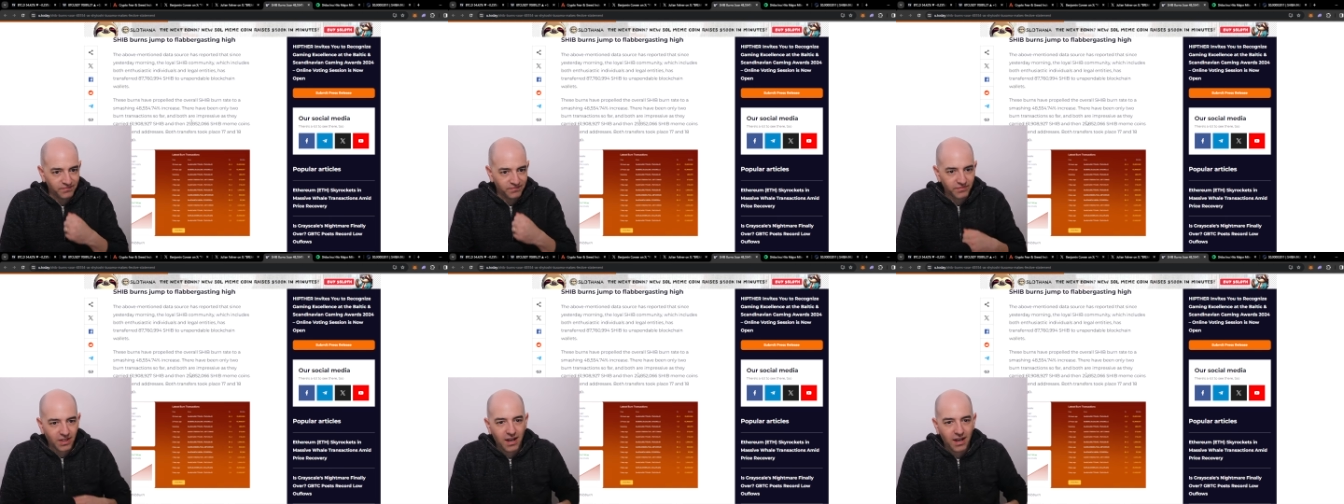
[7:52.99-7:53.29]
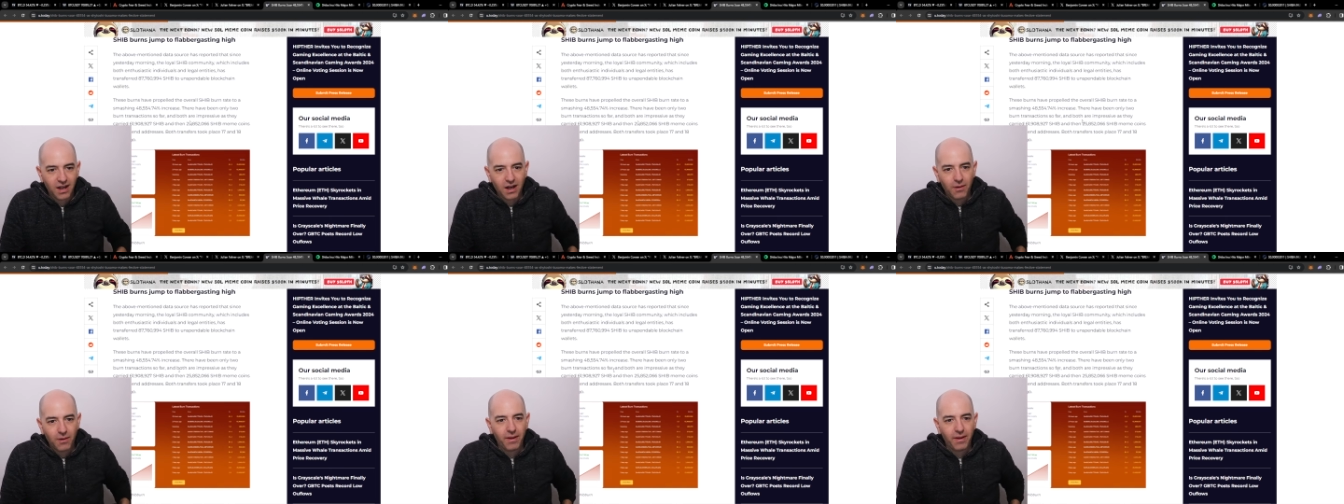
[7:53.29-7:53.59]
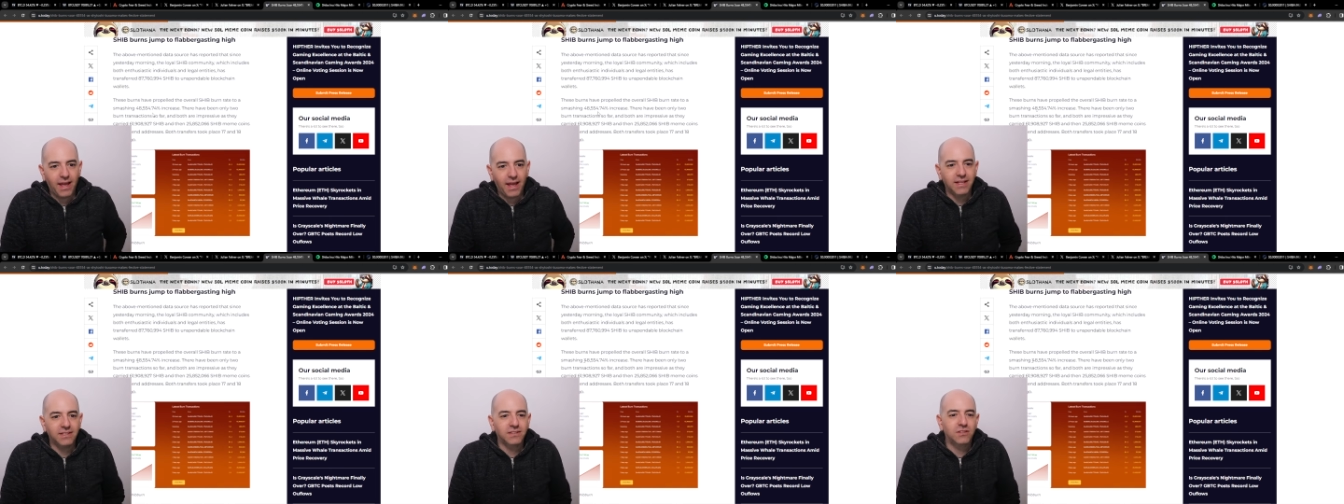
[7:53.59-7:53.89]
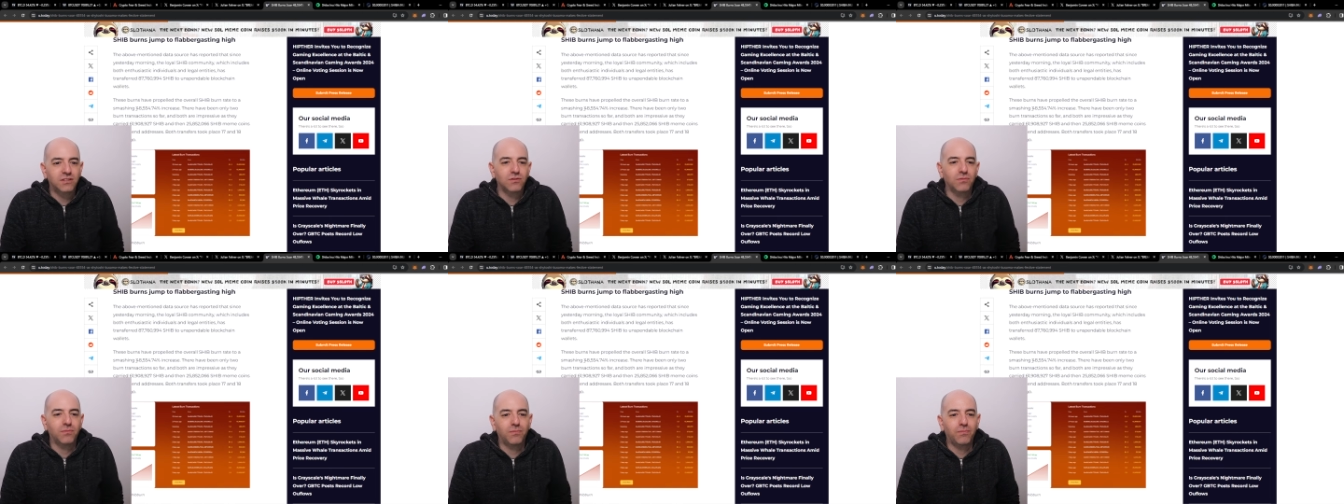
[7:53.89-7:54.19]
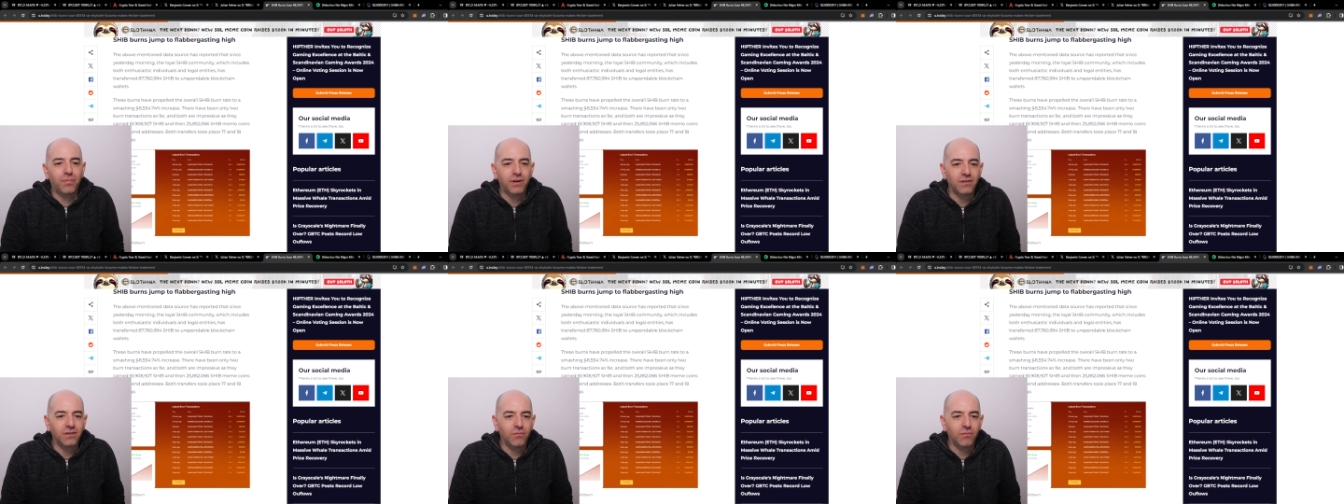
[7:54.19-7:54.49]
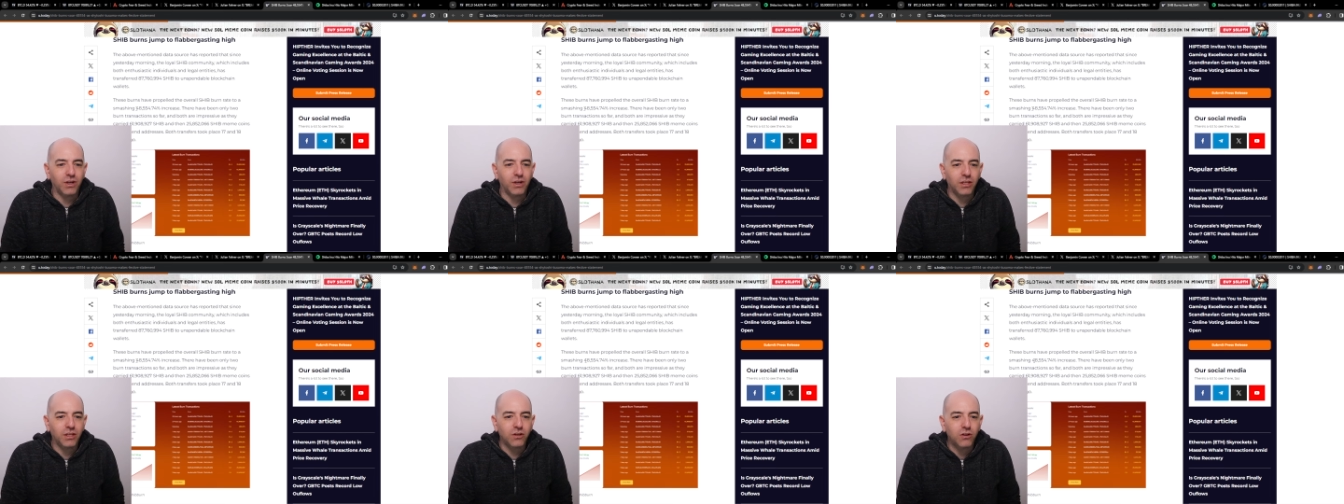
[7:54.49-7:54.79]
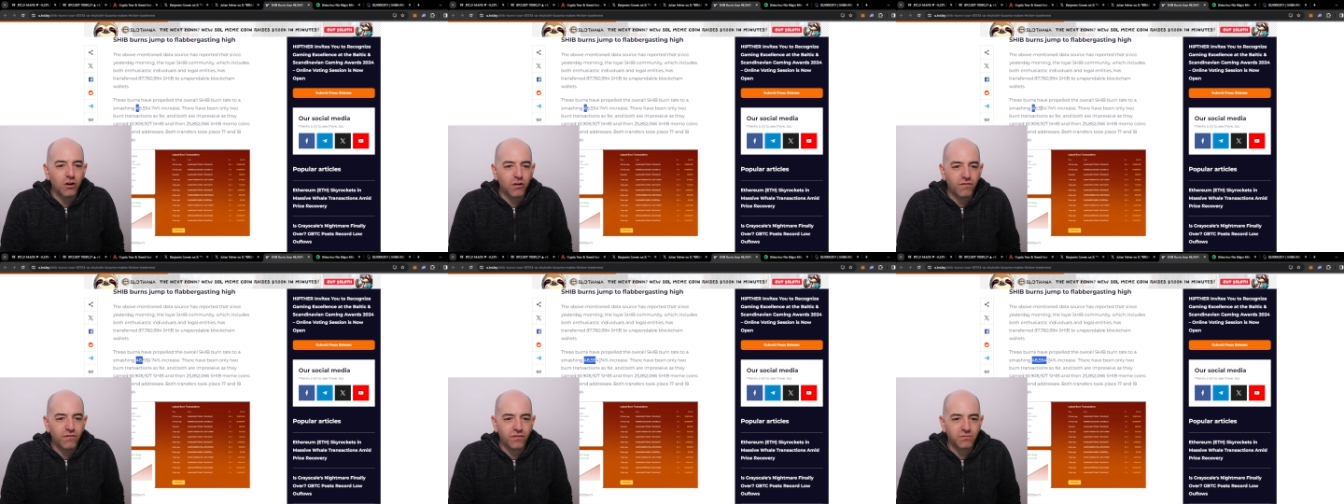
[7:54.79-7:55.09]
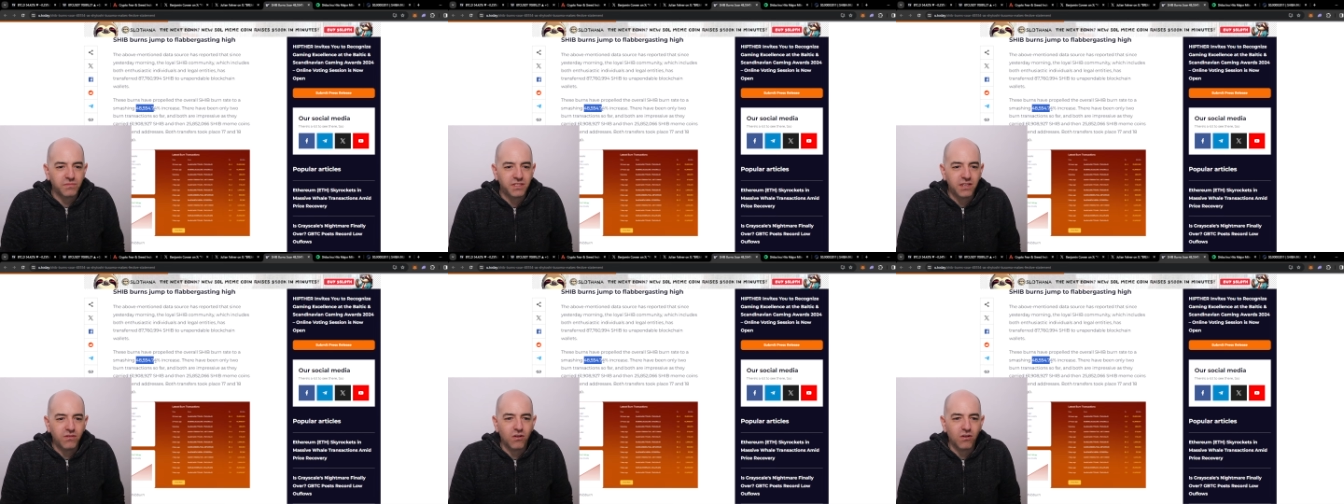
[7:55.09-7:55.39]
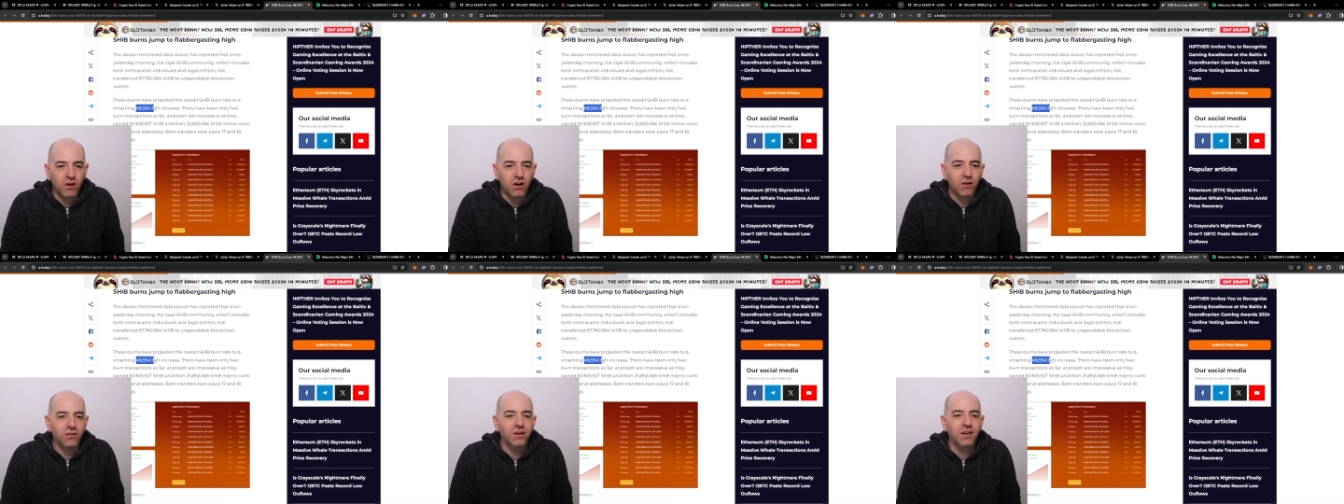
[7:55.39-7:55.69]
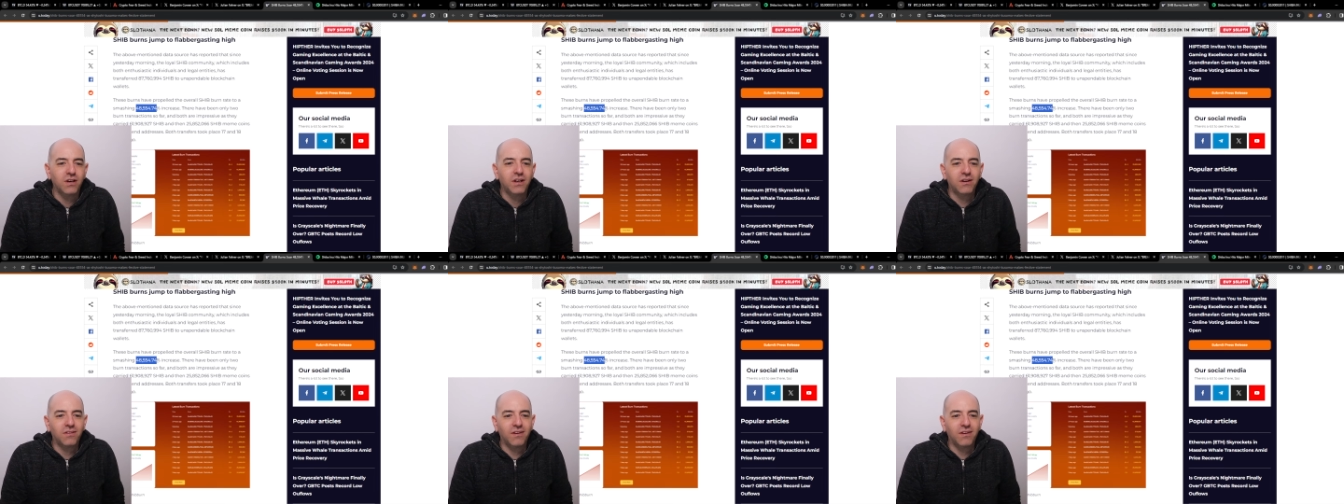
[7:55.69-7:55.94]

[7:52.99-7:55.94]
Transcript: But when you go from zero,